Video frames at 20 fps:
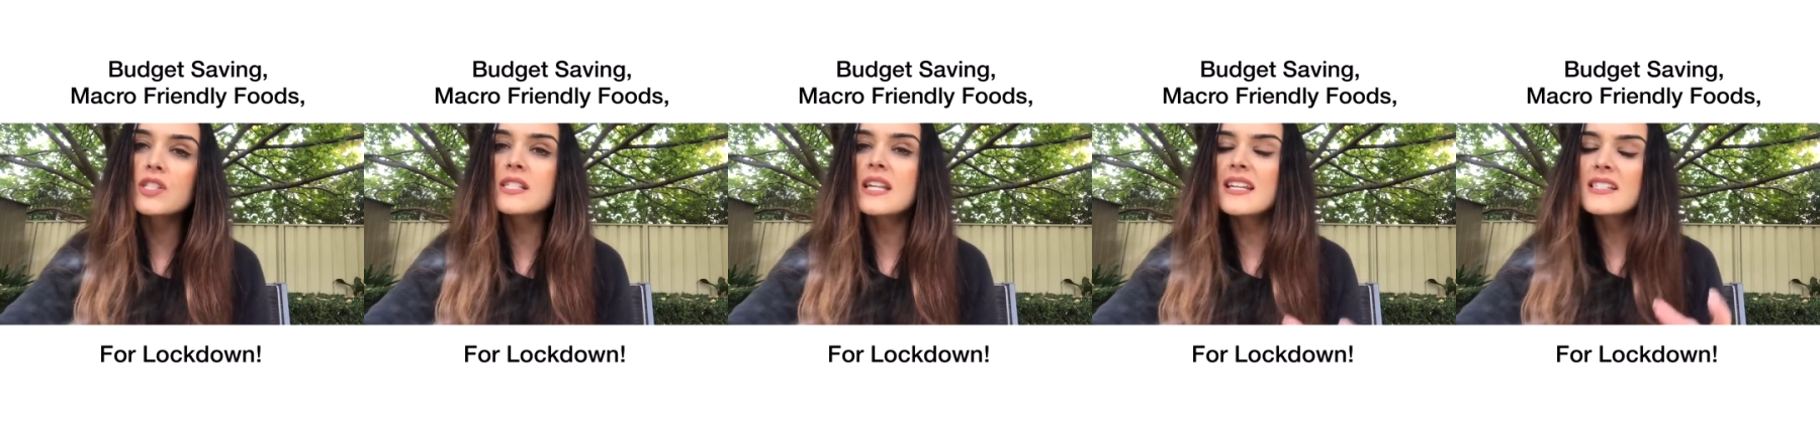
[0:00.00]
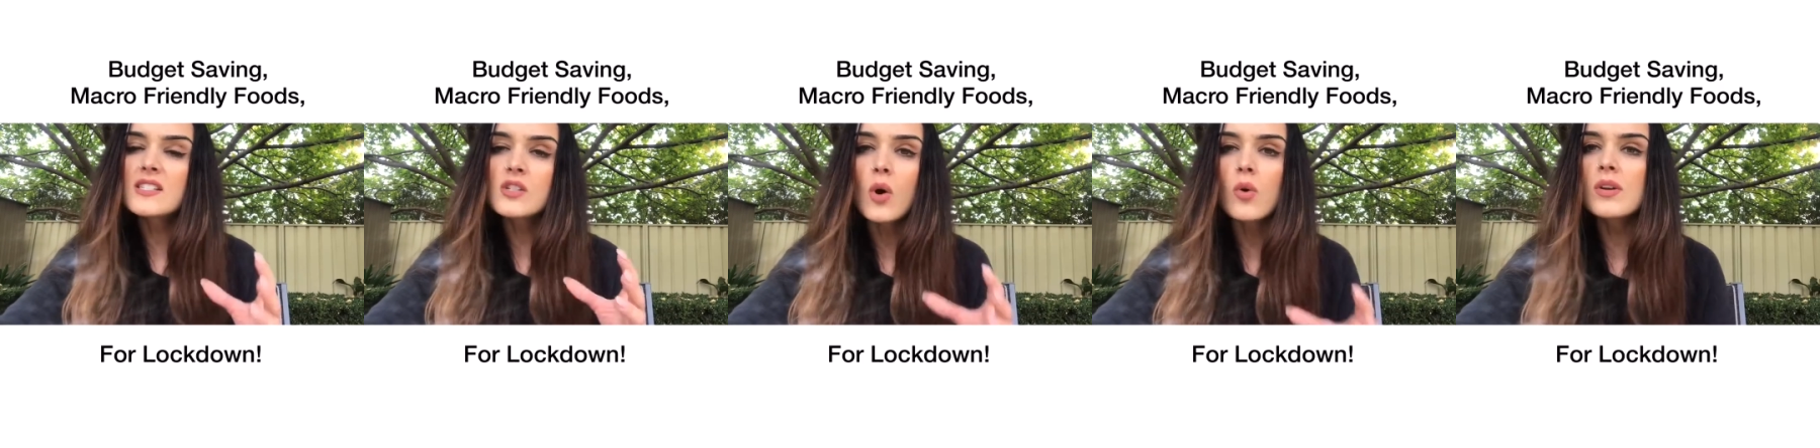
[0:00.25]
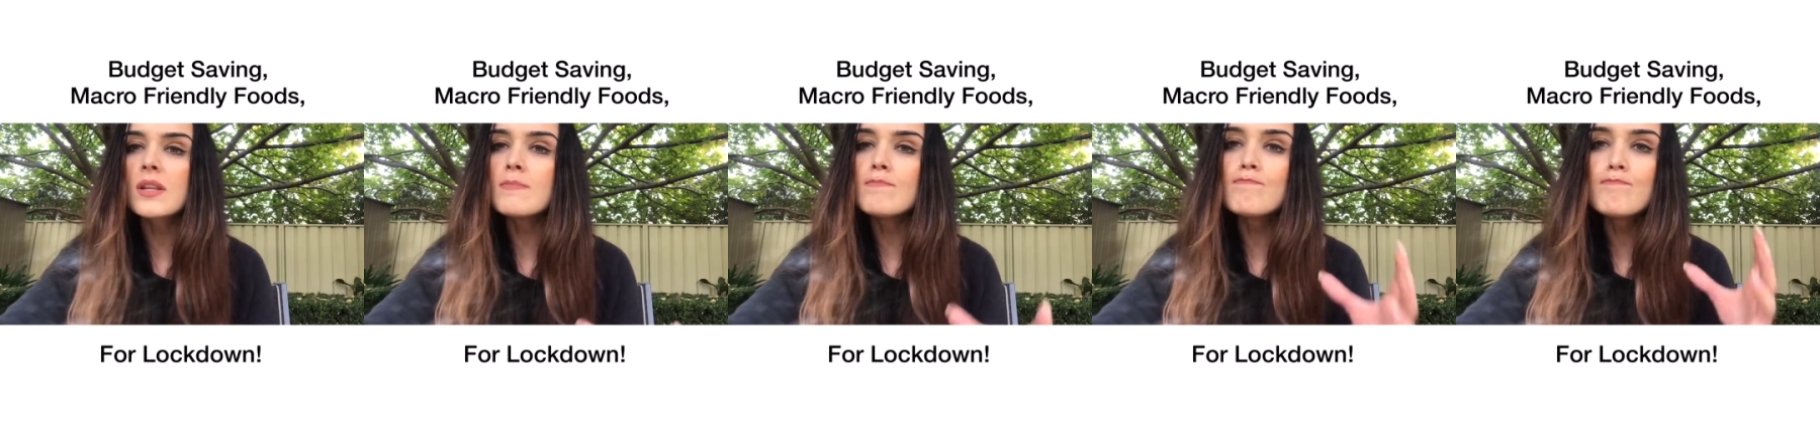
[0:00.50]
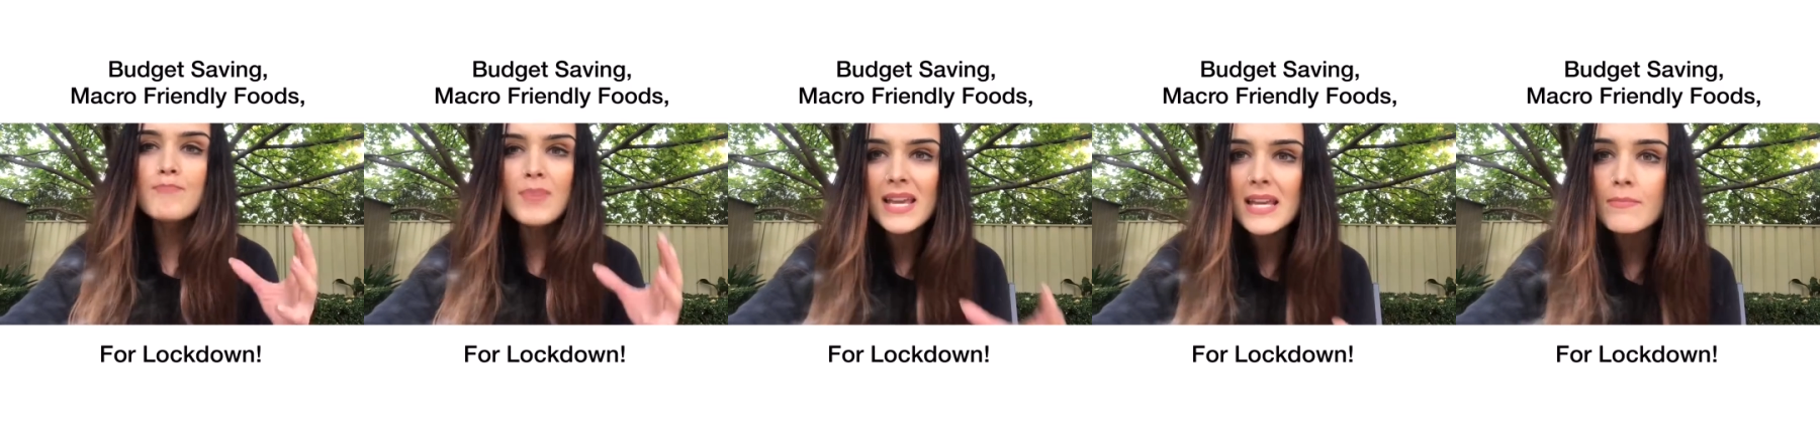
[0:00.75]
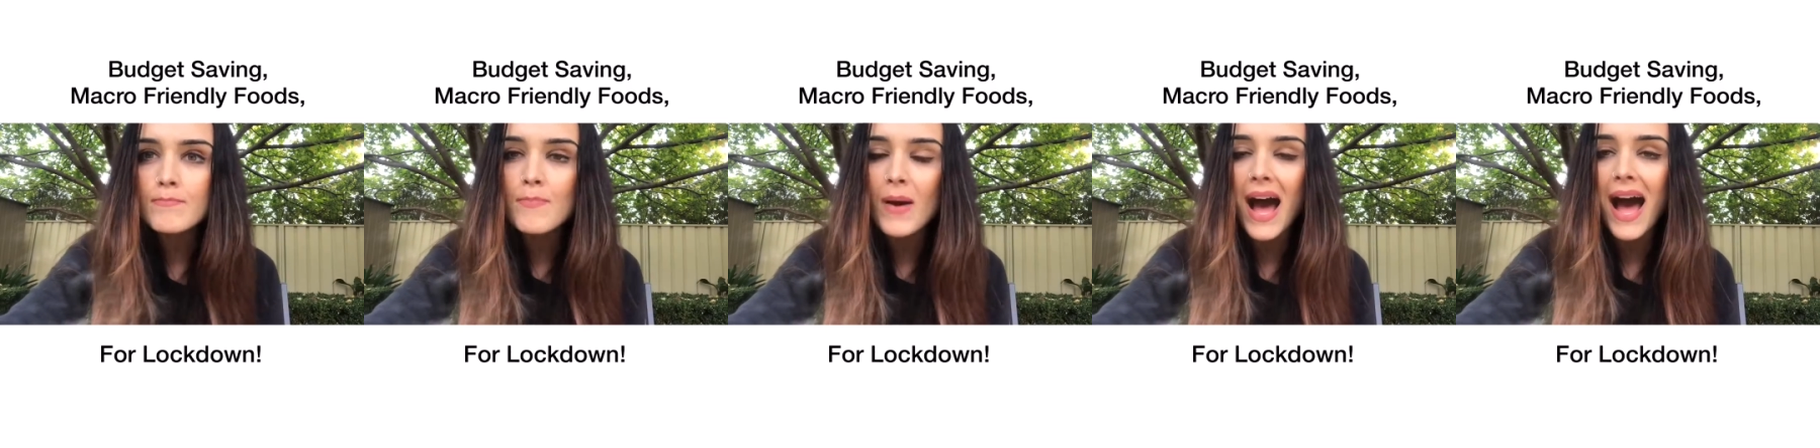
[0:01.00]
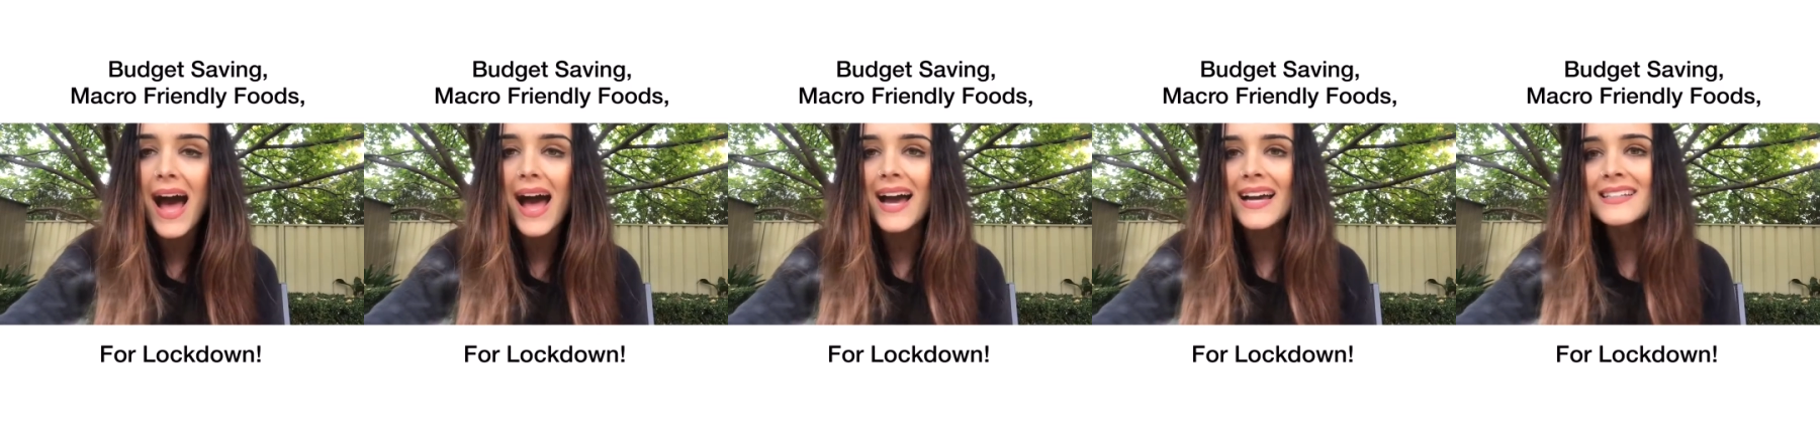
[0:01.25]
they're sold in big
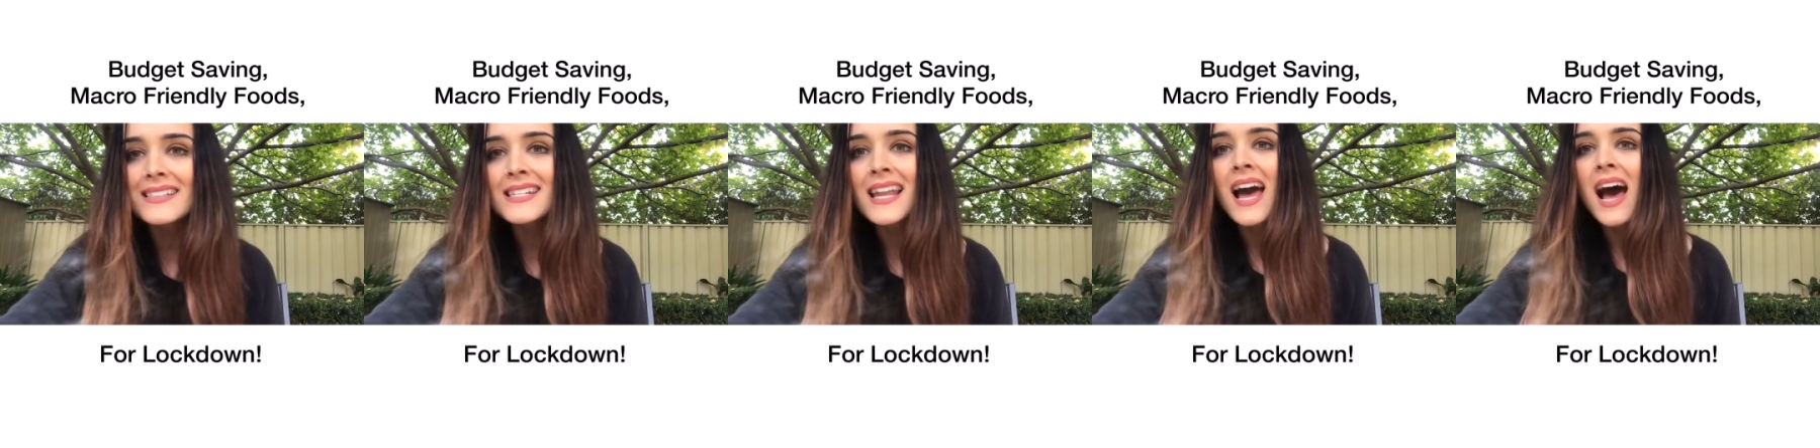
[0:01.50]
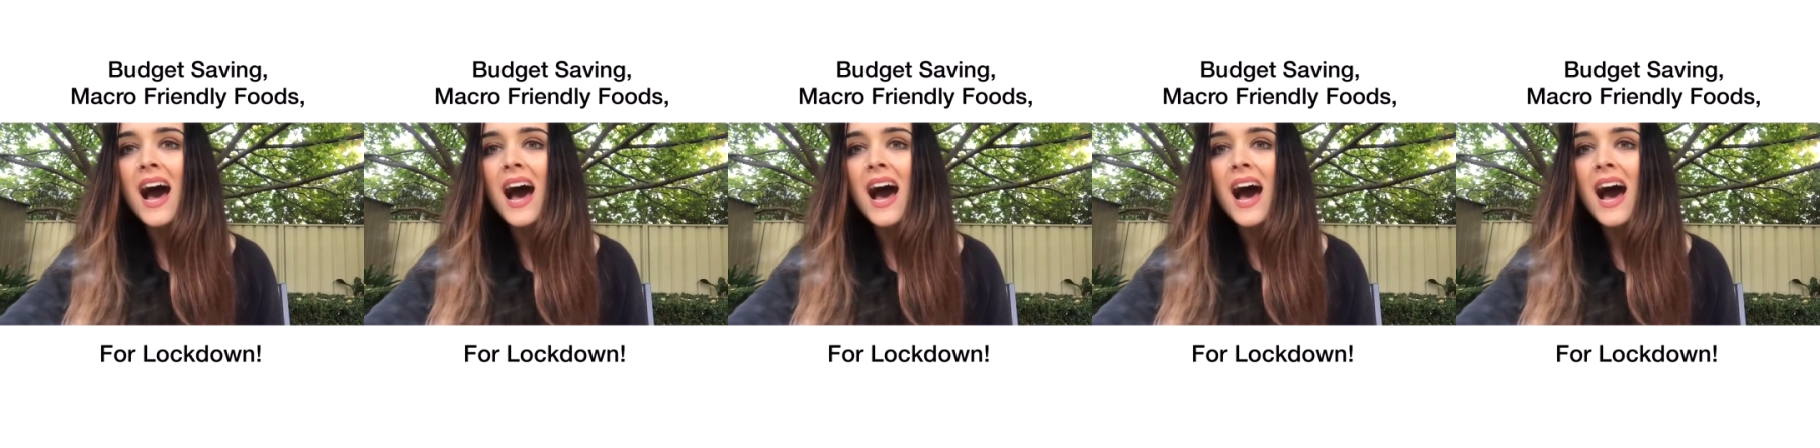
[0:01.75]
bags.